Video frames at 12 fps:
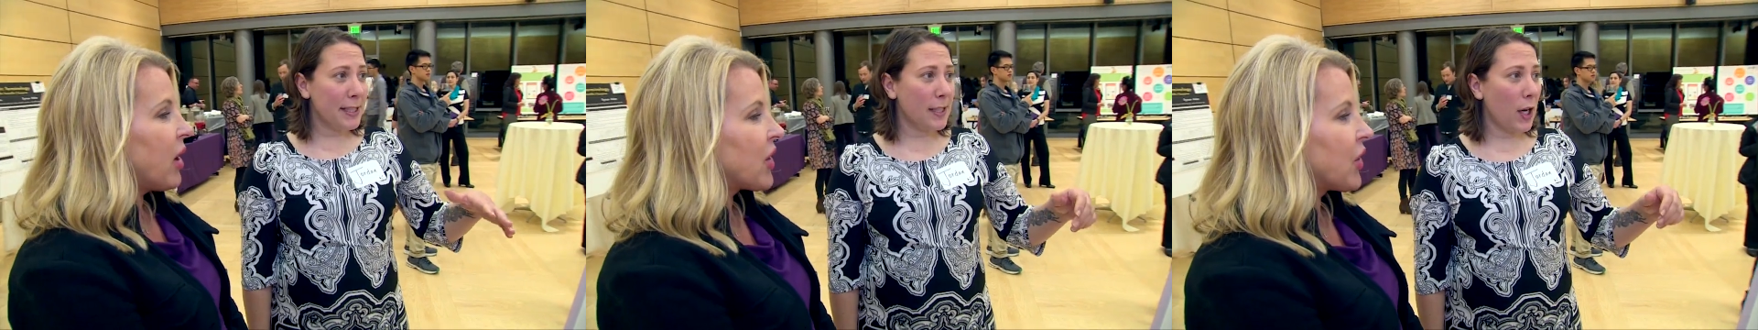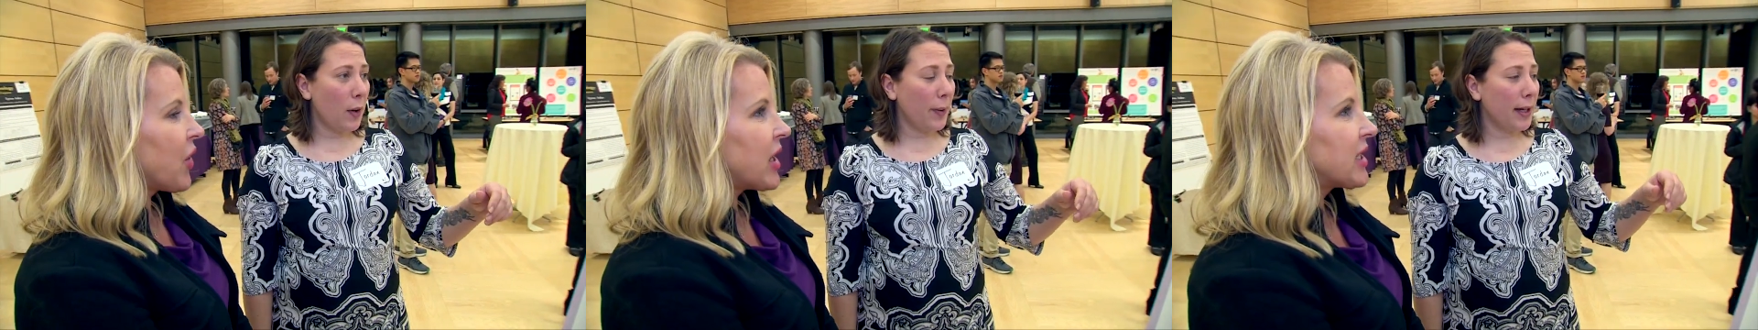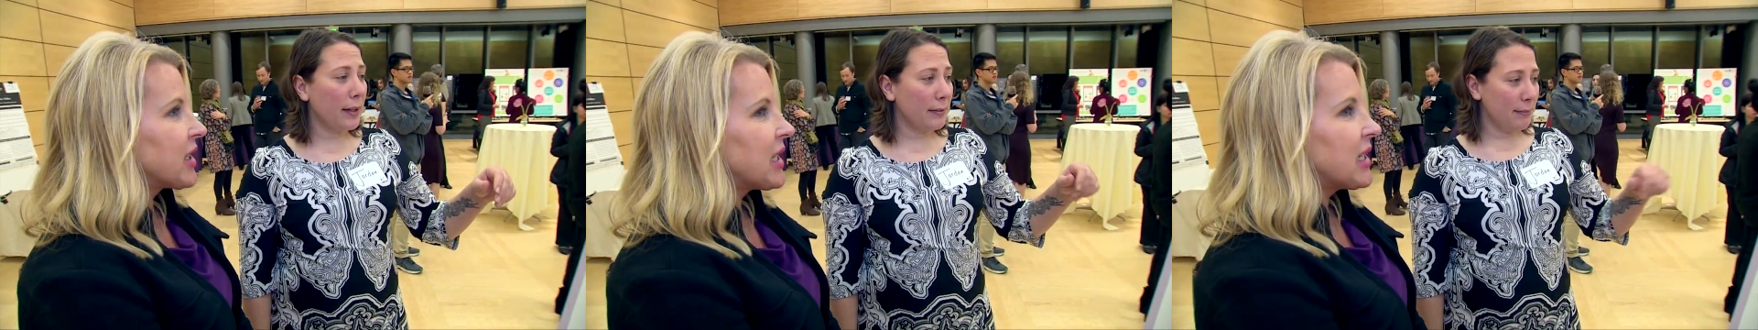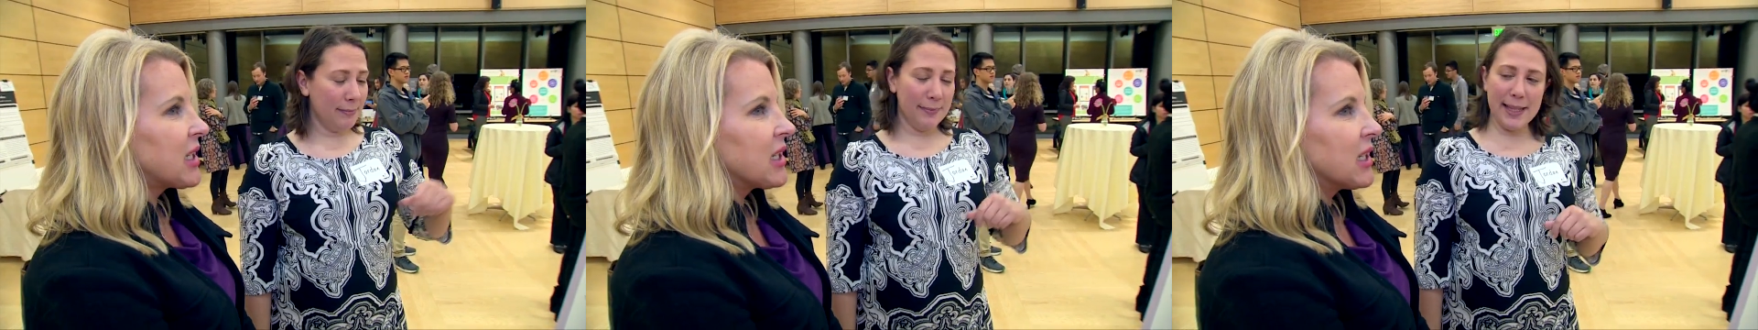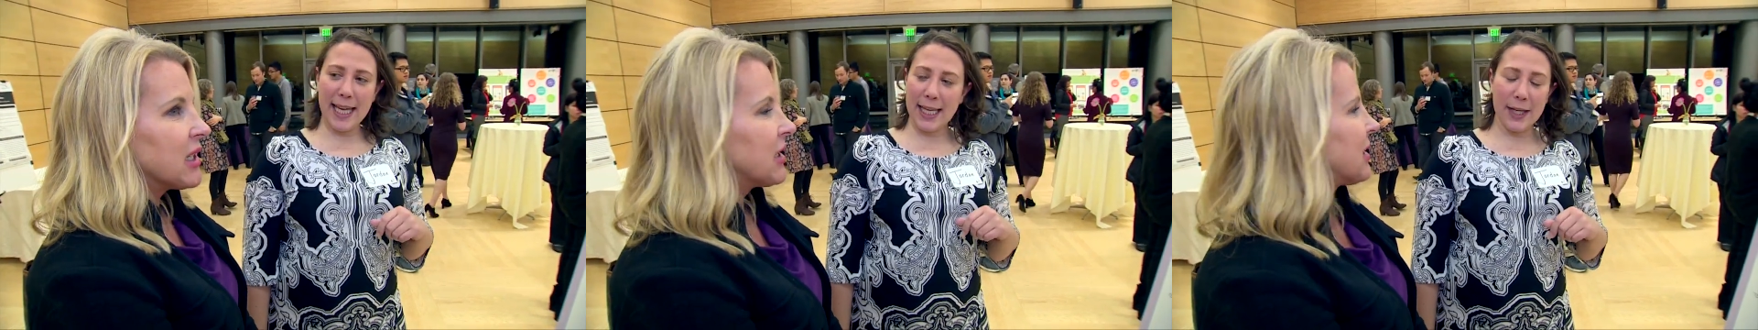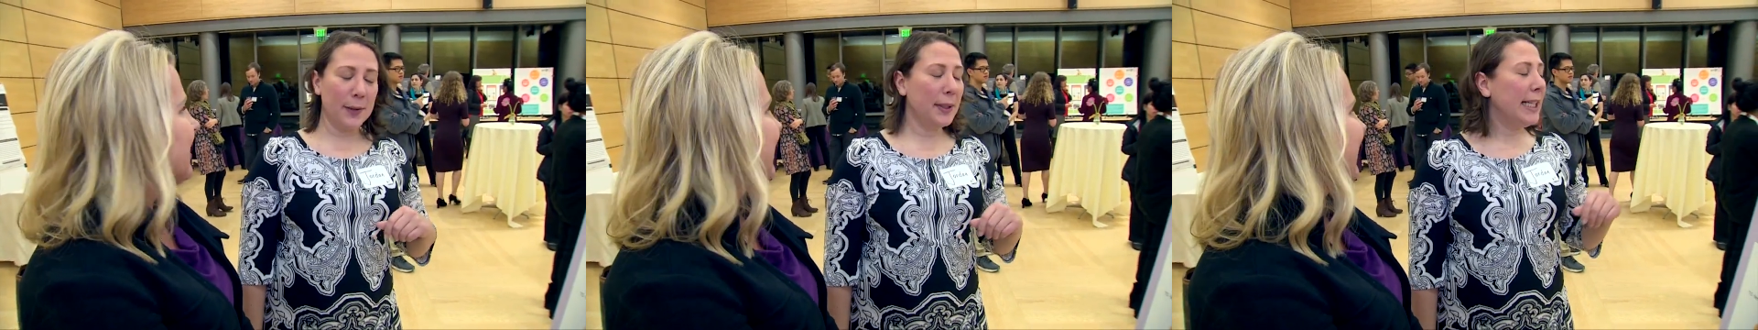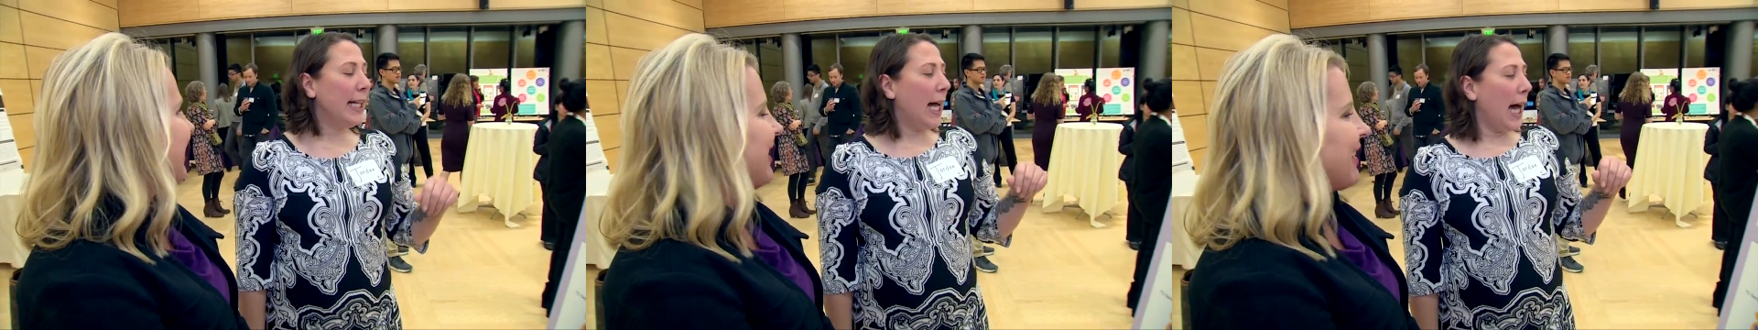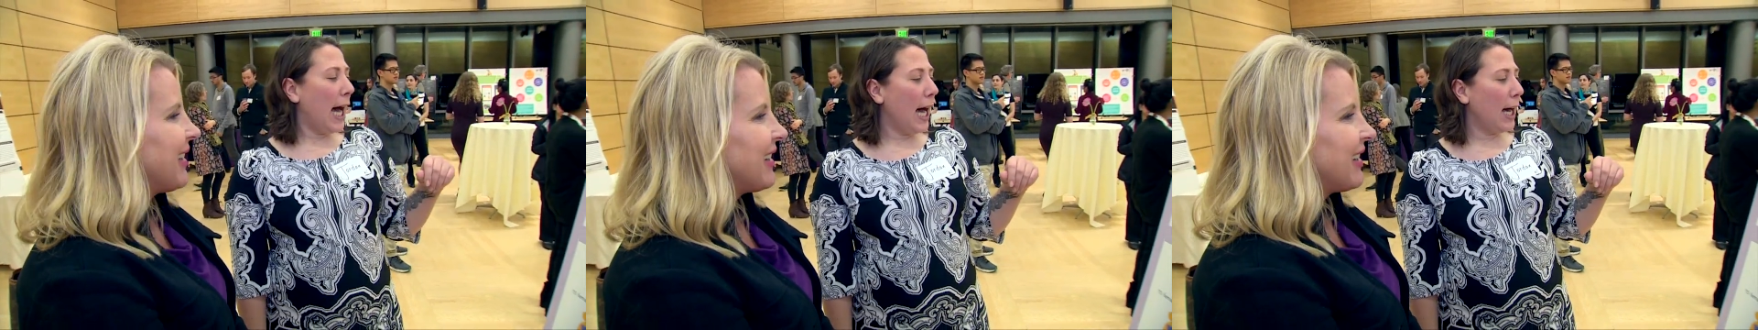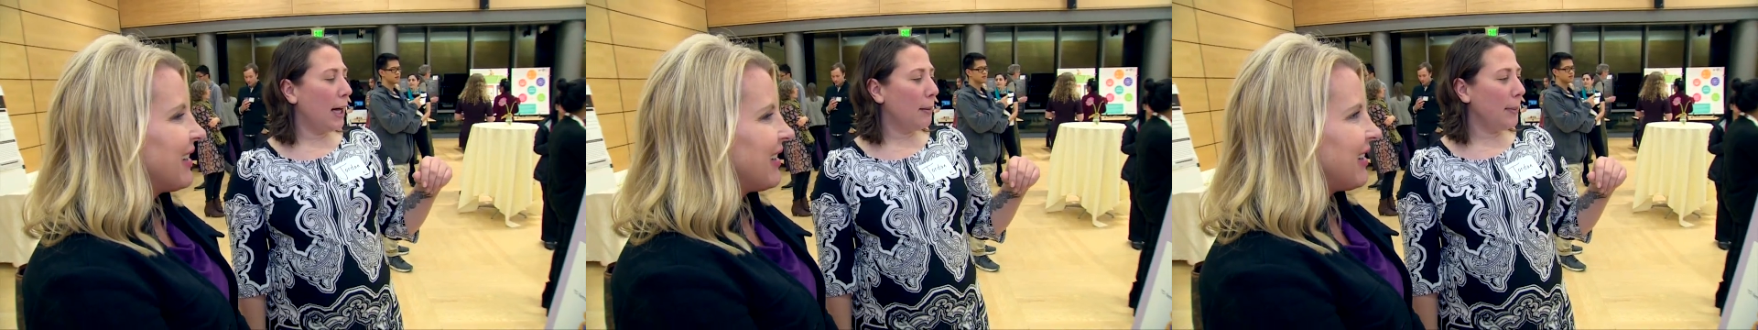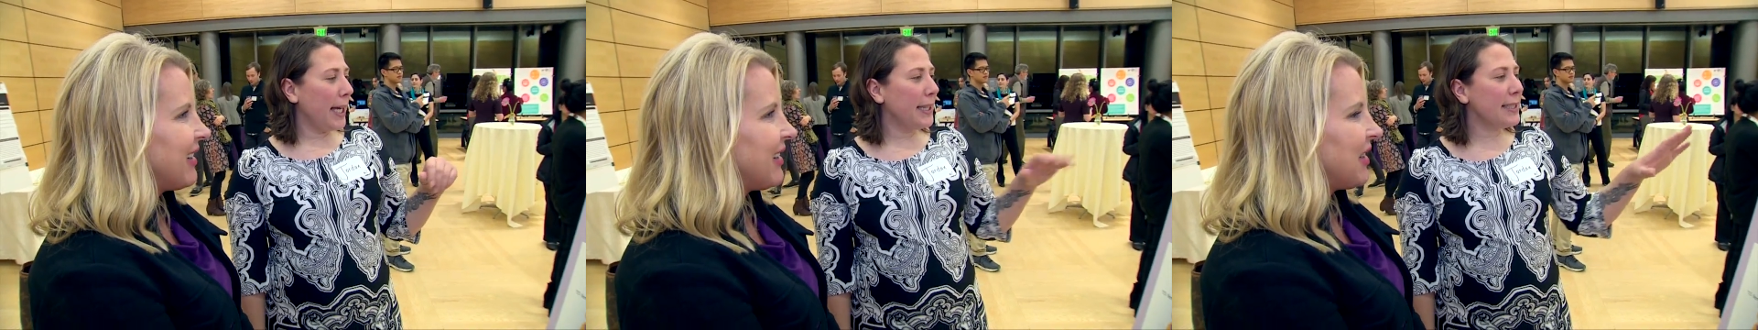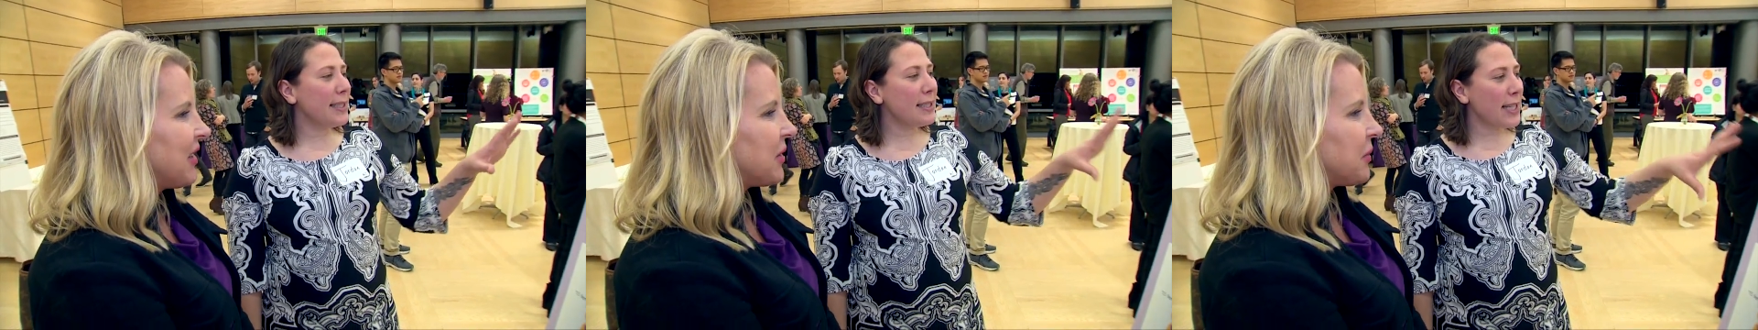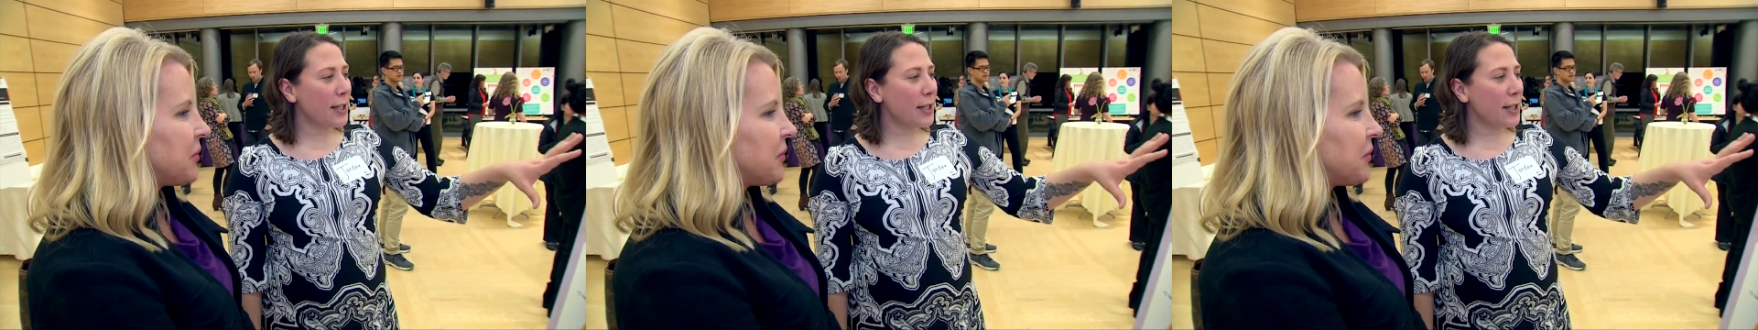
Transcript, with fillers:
Speaker 1: how they used online forums to connect with one